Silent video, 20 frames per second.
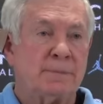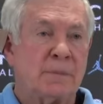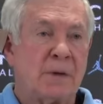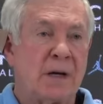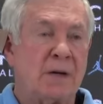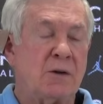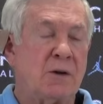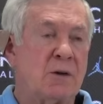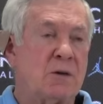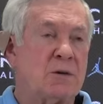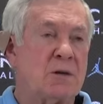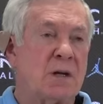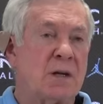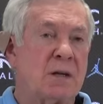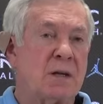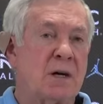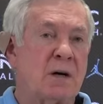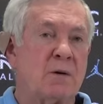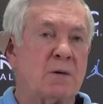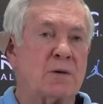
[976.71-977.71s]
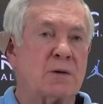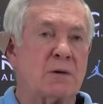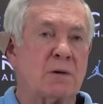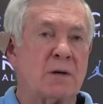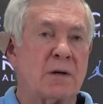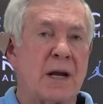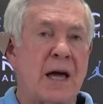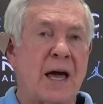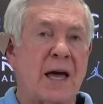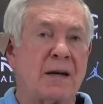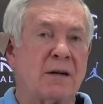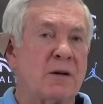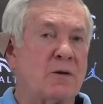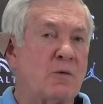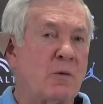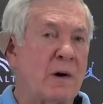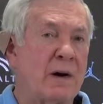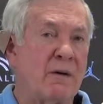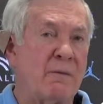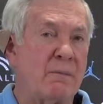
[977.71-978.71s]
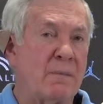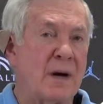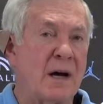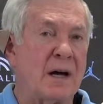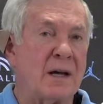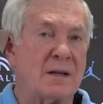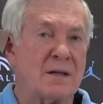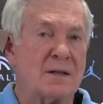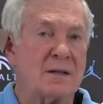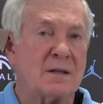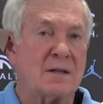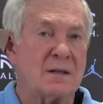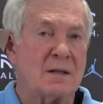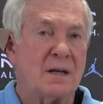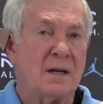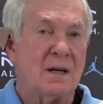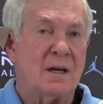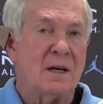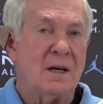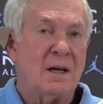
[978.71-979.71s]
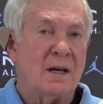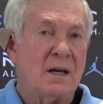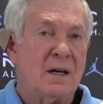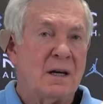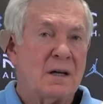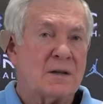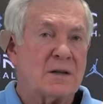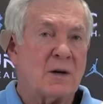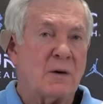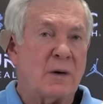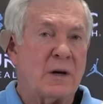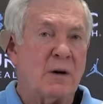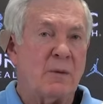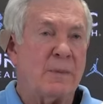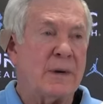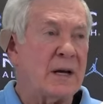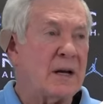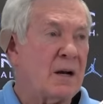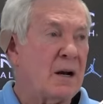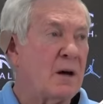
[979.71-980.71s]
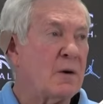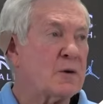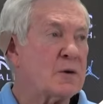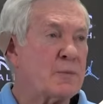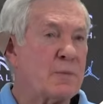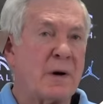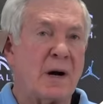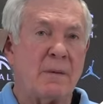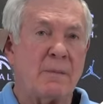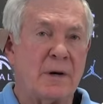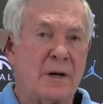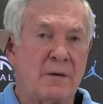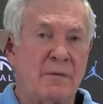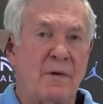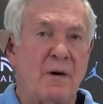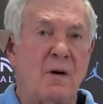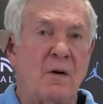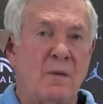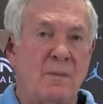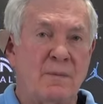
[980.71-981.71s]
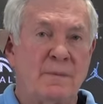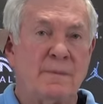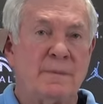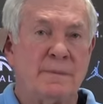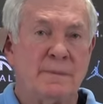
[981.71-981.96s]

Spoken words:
And usually those are 9 to 12 months, so he'll be close probably to fall.